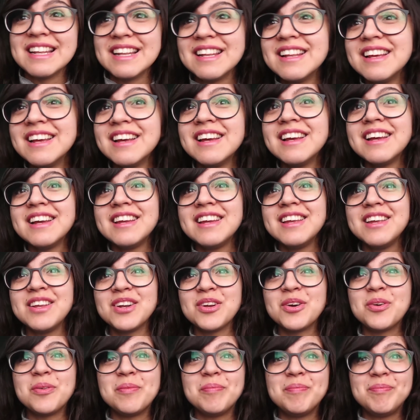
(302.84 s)
and you
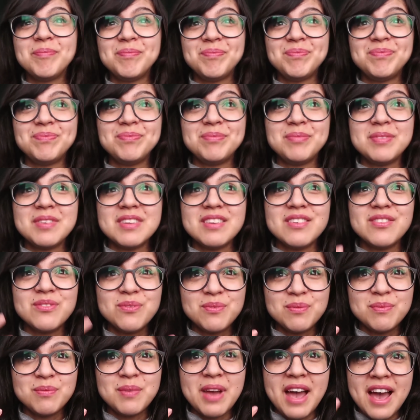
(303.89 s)
know,
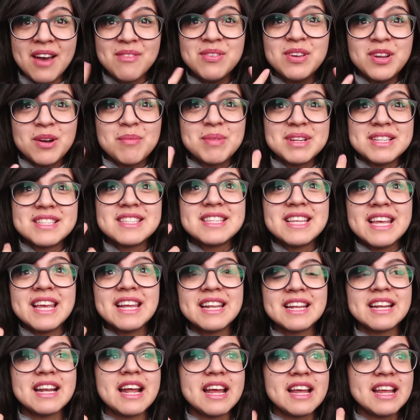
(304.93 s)
having it on my
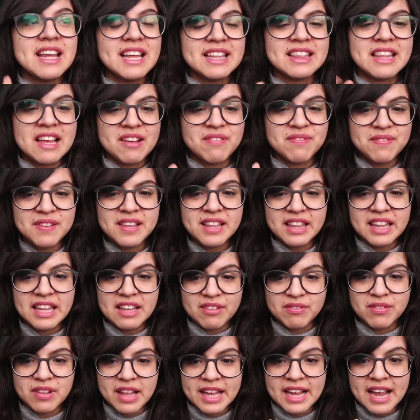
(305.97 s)
skin, and I get that feeling
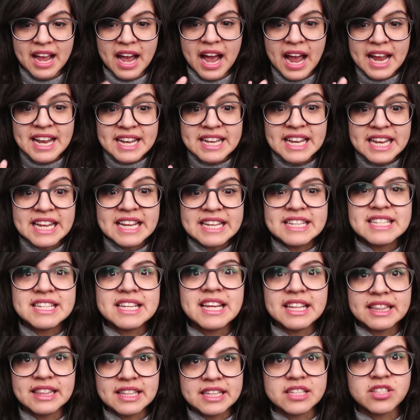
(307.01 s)
of like, I need to
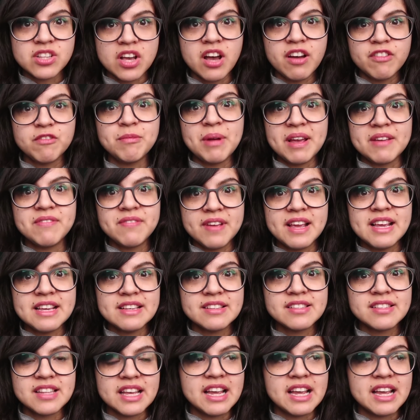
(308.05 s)
get this off my face.